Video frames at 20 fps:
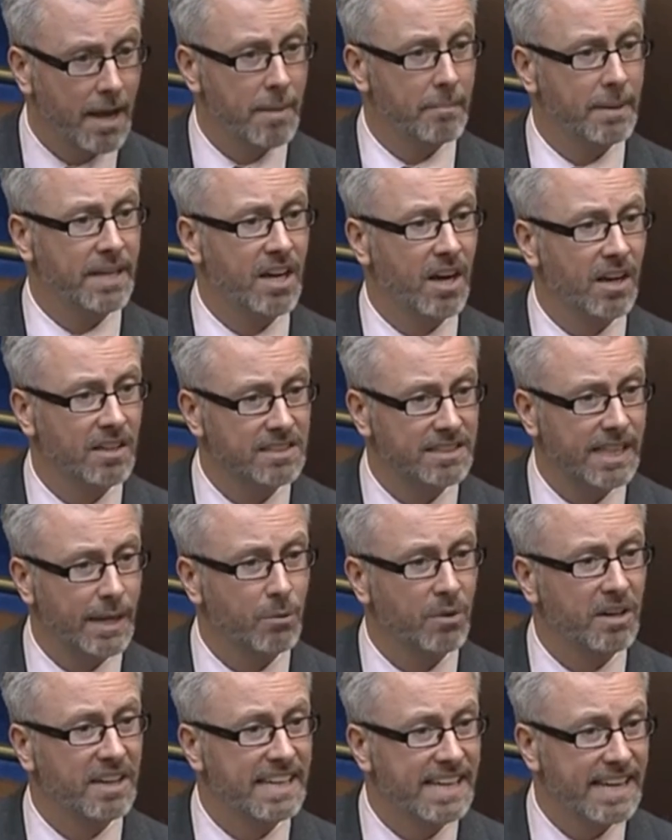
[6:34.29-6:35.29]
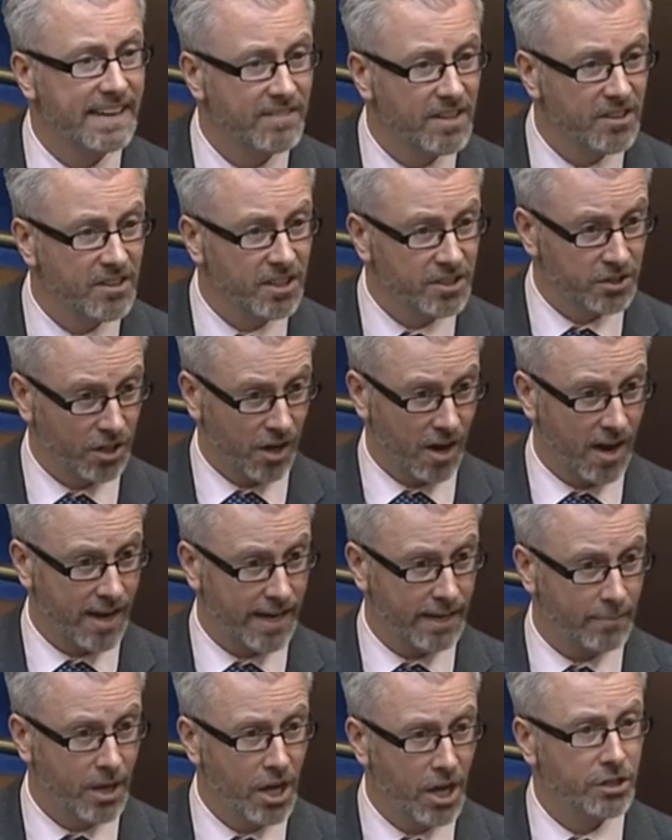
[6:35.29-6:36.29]
because they were given the
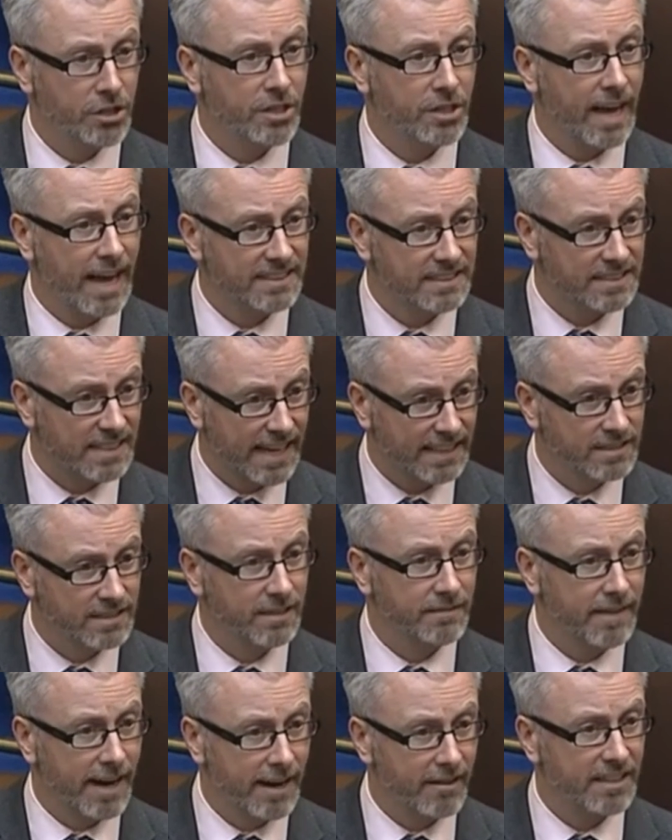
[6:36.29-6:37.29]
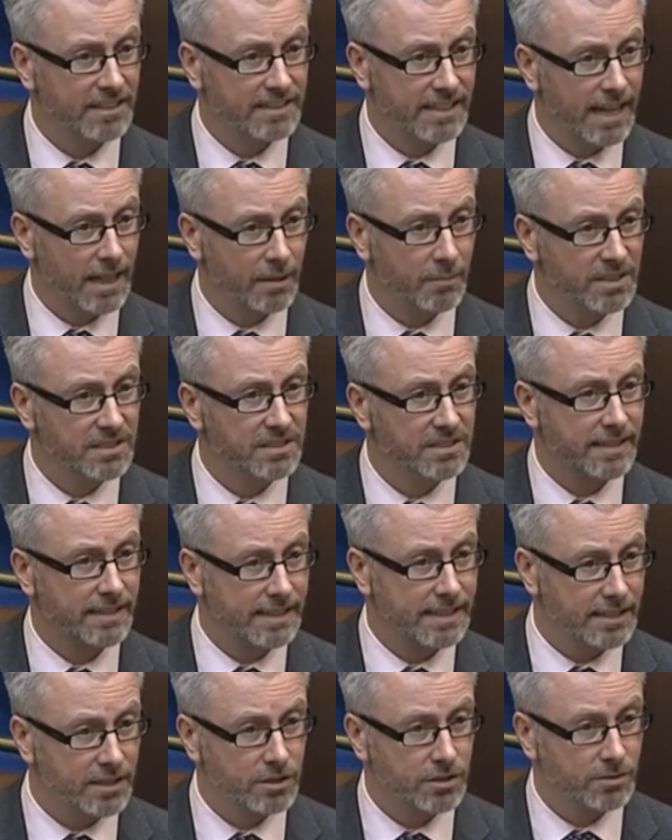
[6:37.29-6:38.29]
time to assess the various elements that
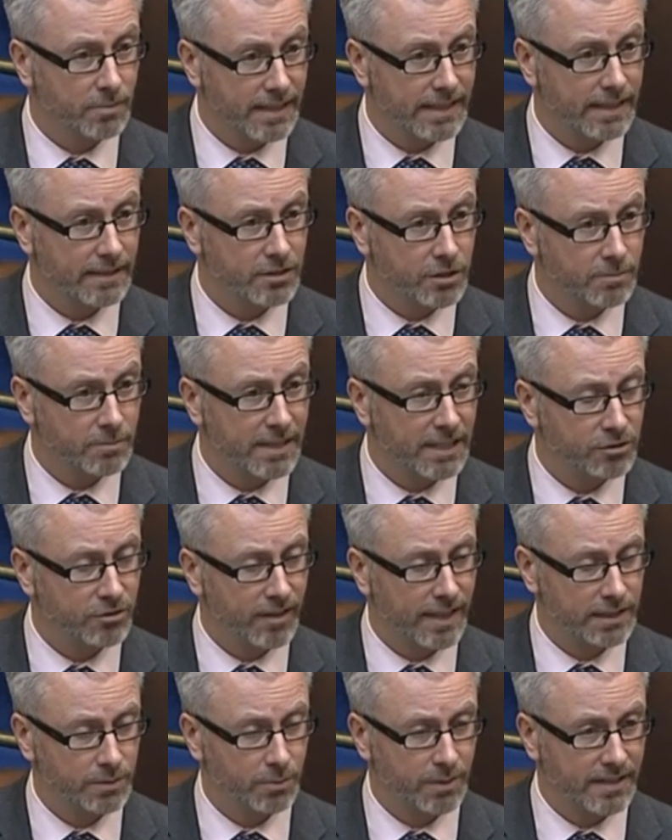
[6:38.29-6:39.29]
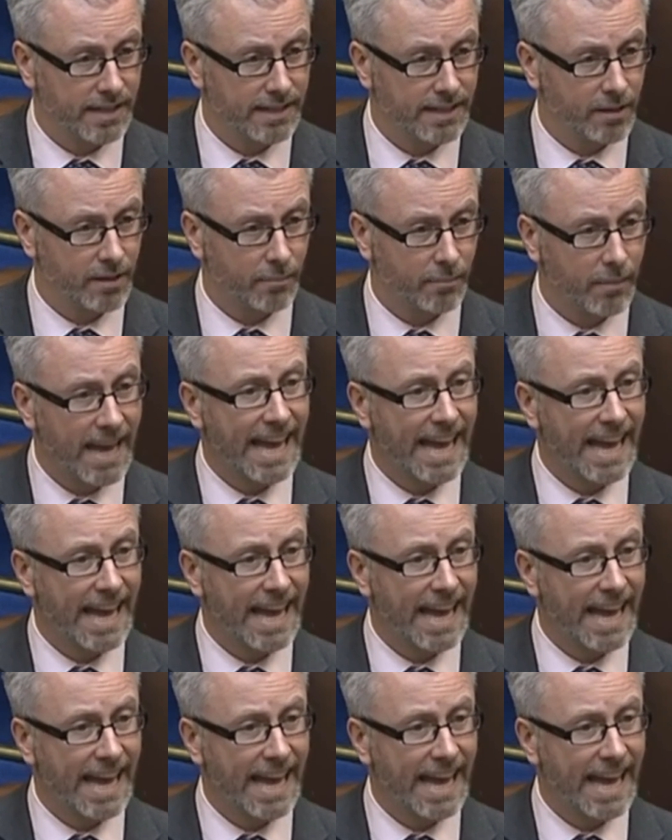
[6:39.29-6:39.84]
needed to be addressed within them.